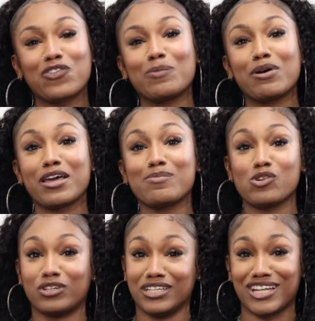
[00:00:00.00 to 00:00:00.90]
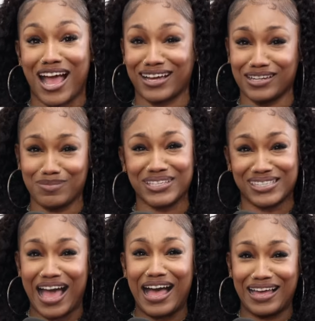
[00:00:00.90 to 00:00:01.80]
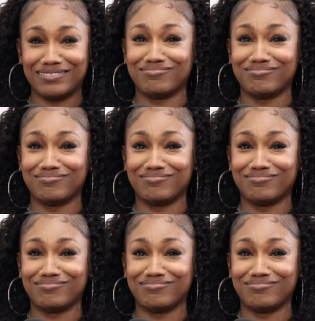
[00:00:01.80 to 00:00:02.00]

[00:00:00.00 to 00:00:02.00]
for putting me on D J Academics' side.